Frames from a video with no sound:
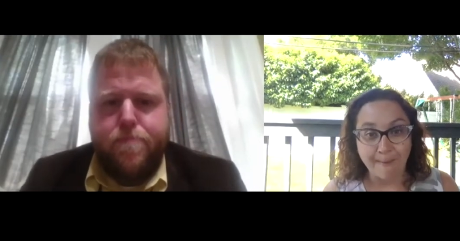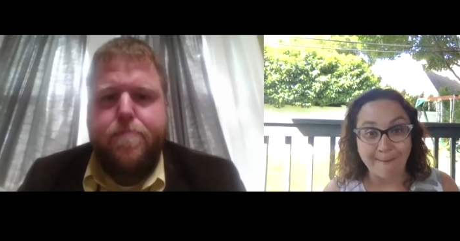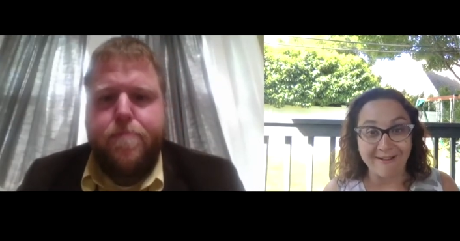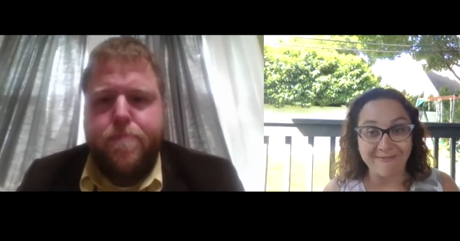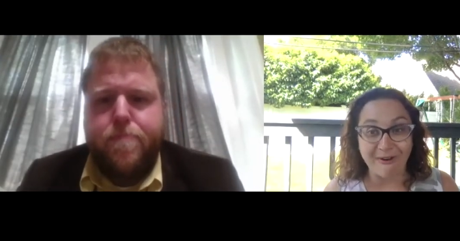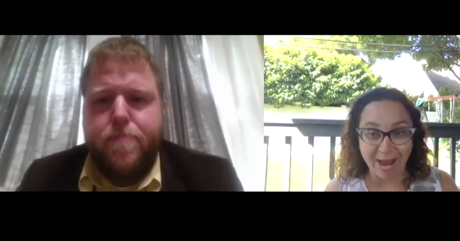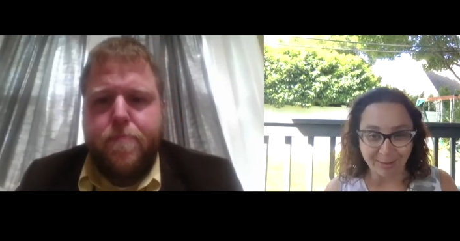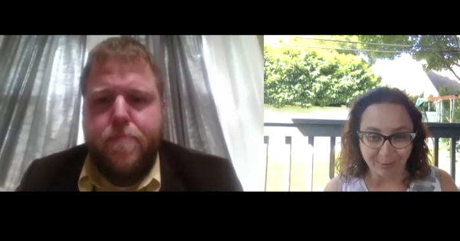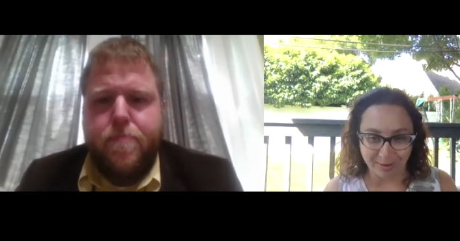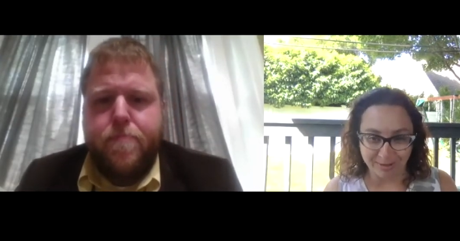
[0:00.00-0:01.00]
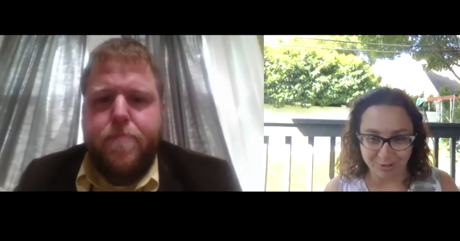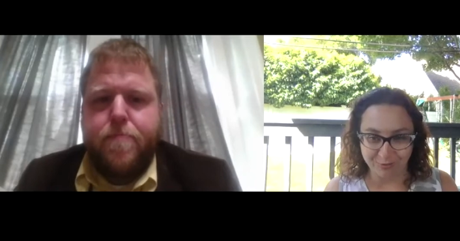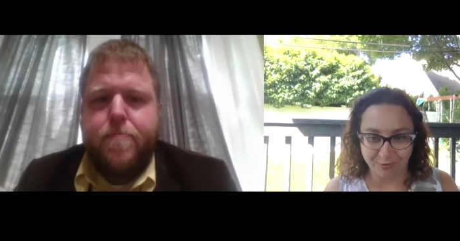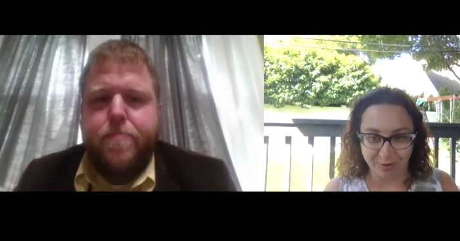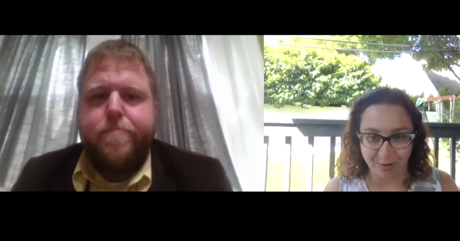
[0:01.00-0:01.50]
Speaker 1: My final
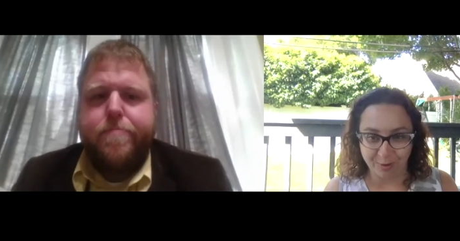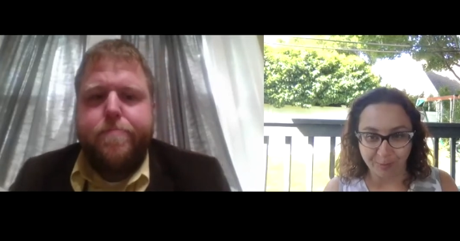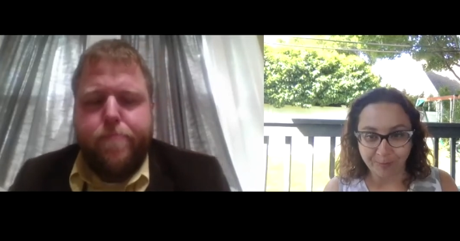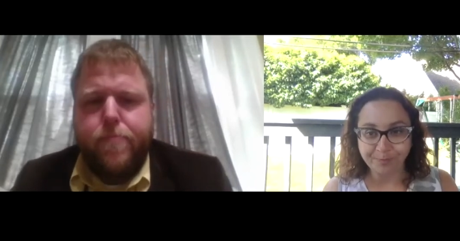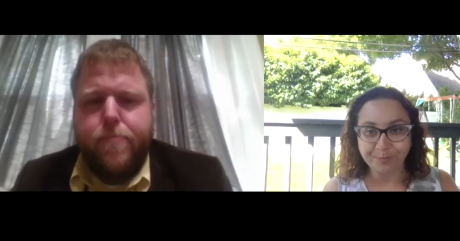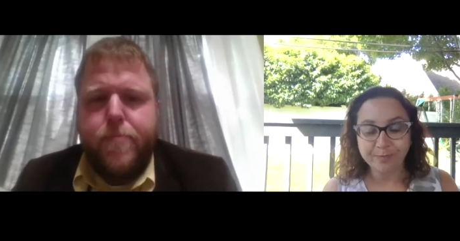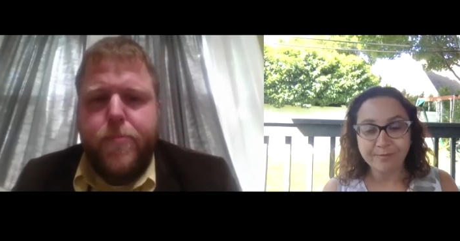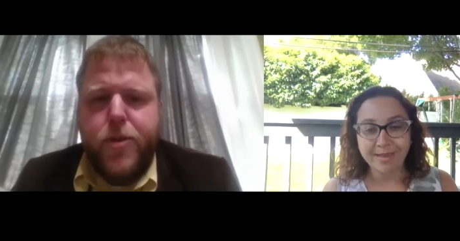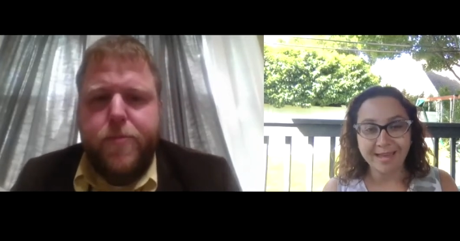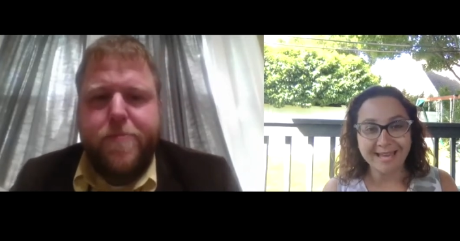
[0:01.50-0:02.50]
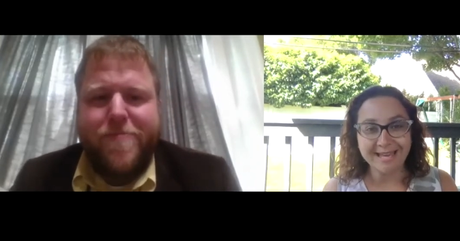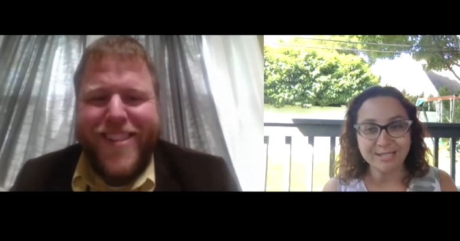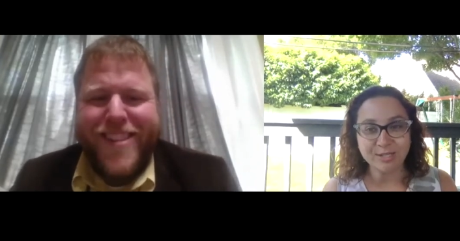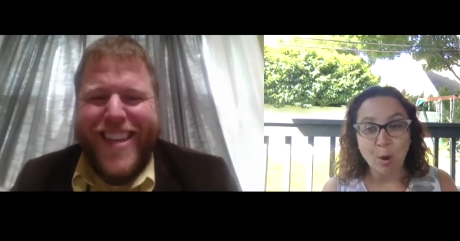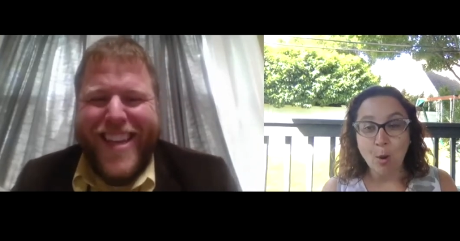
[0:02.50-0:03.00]
question for you
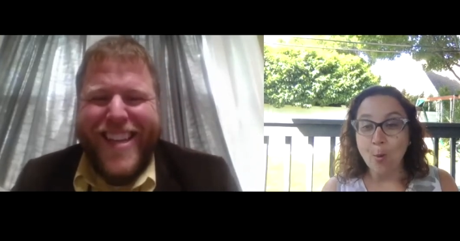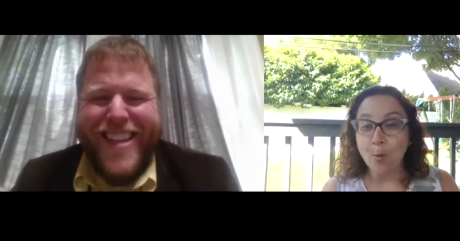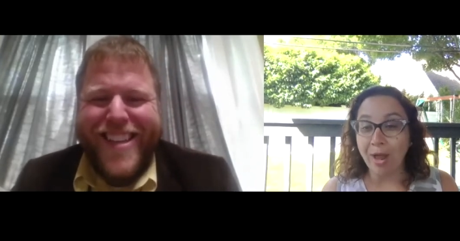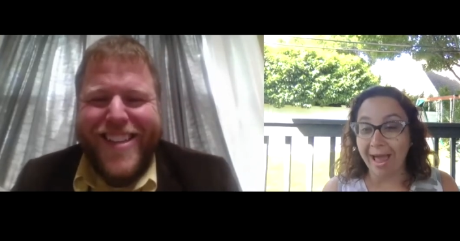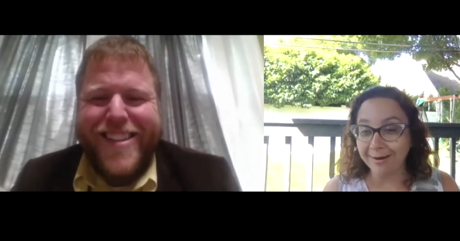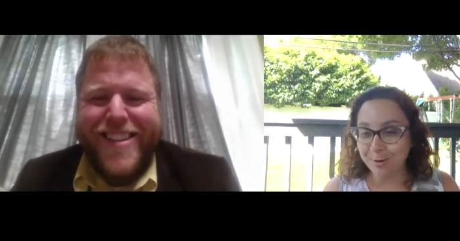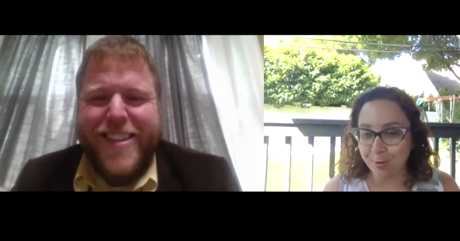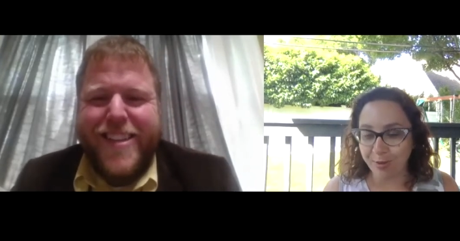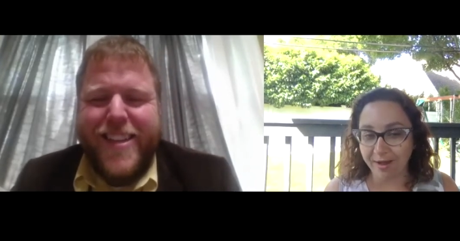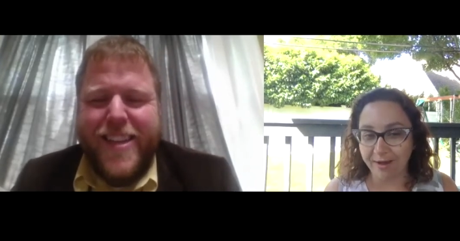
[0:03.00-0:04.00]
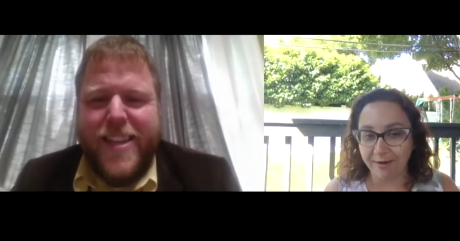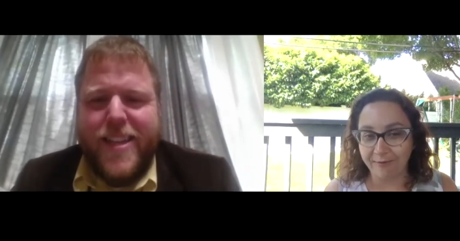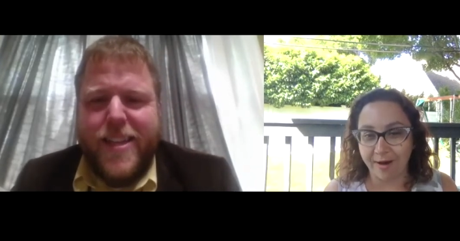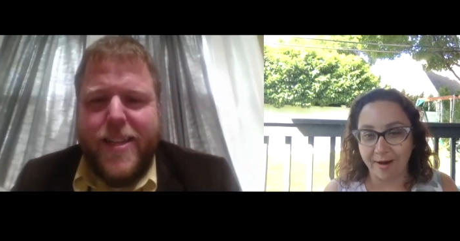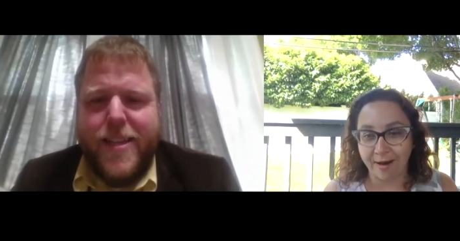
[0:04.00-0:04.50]
is: Can you think of
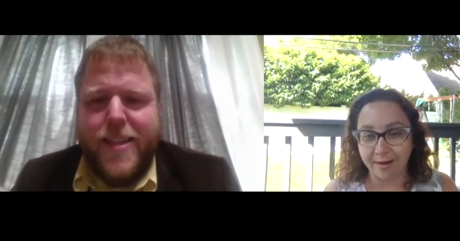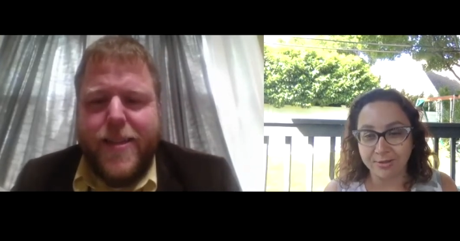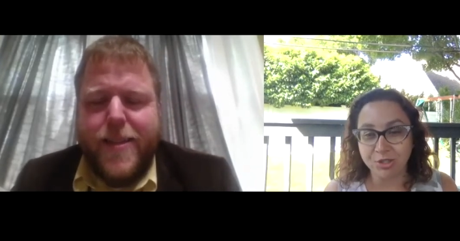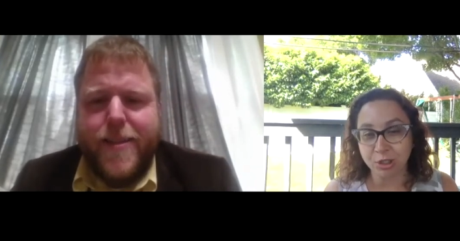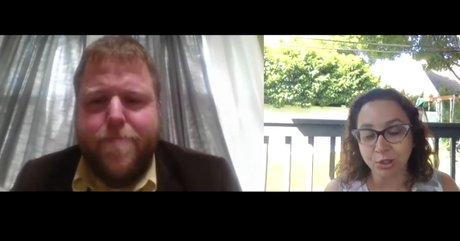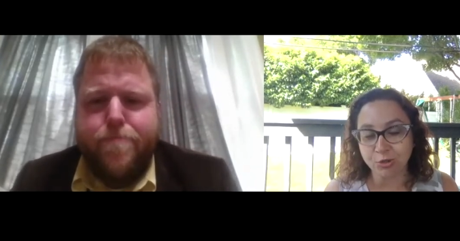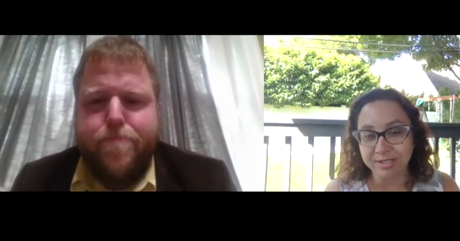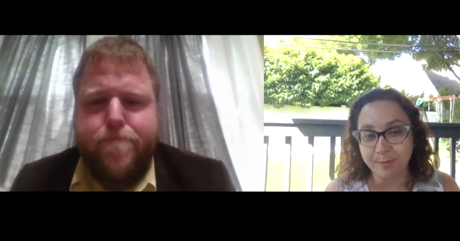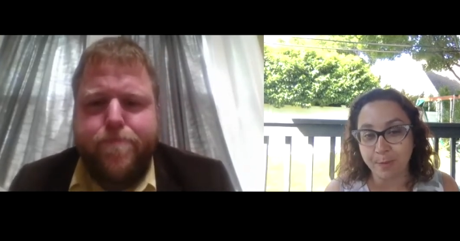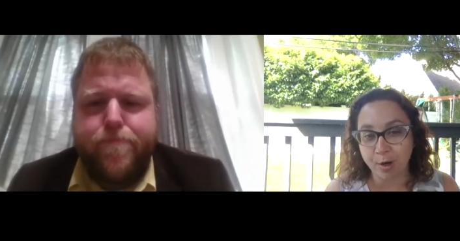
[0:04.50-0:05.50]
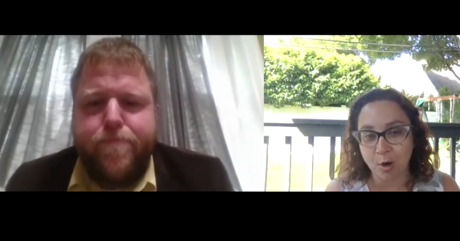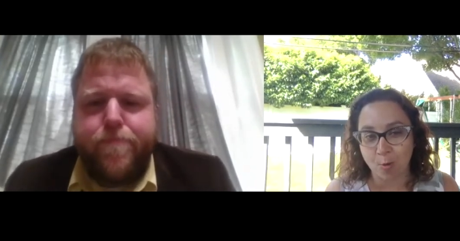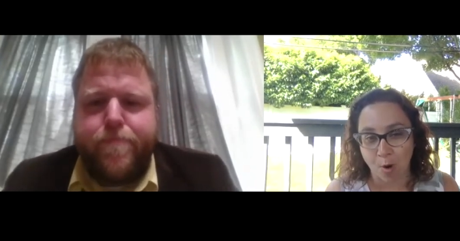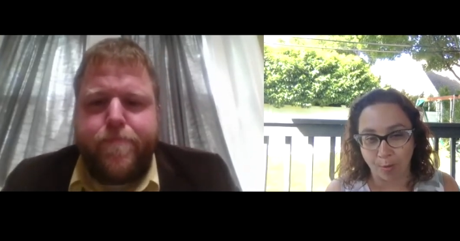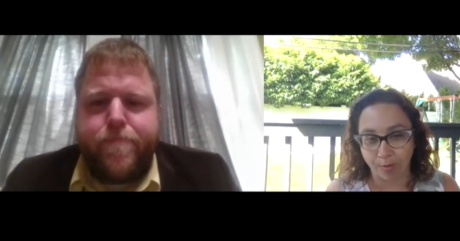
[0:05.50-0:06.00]
a children's book
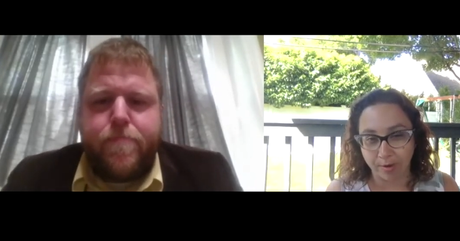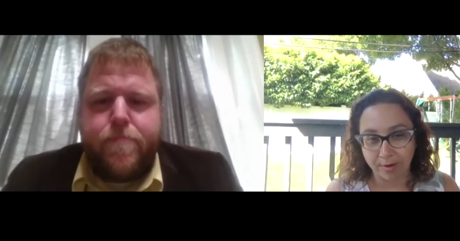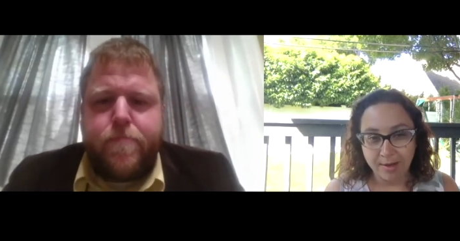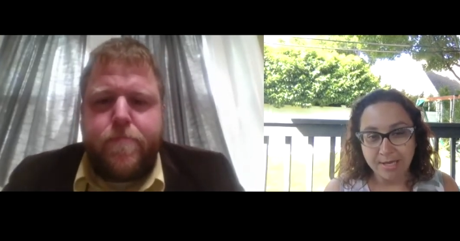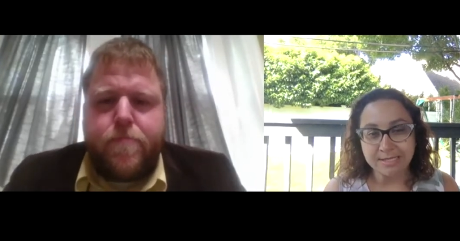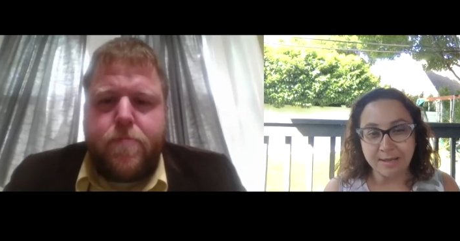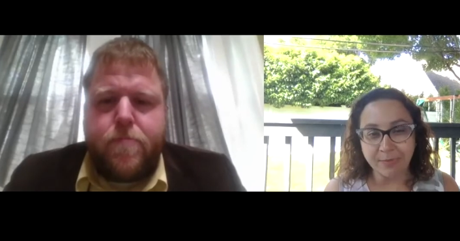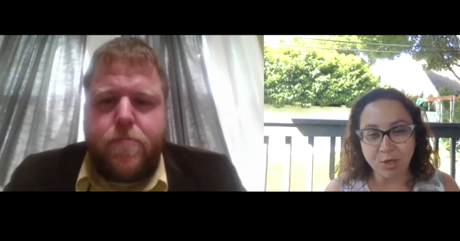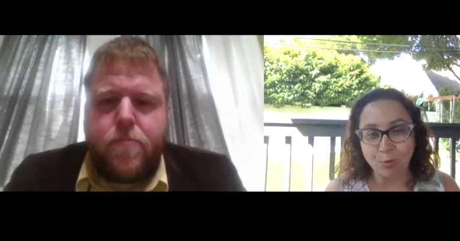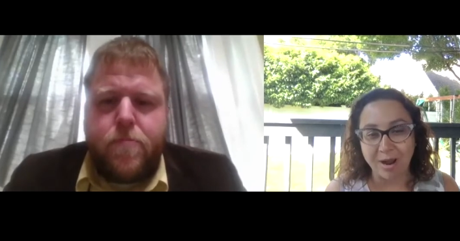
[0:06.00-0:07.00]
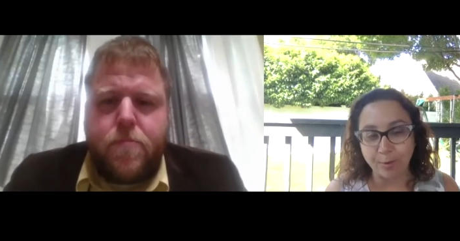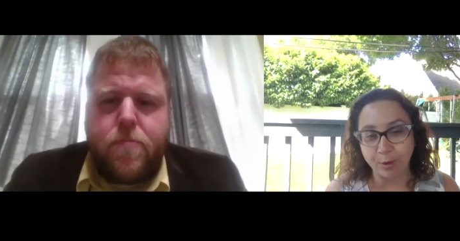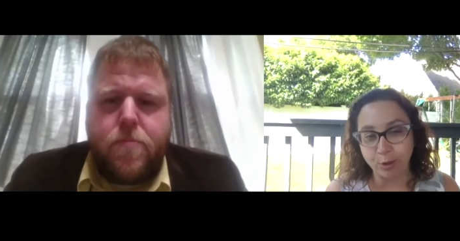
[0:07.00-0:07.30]
quote, something you read when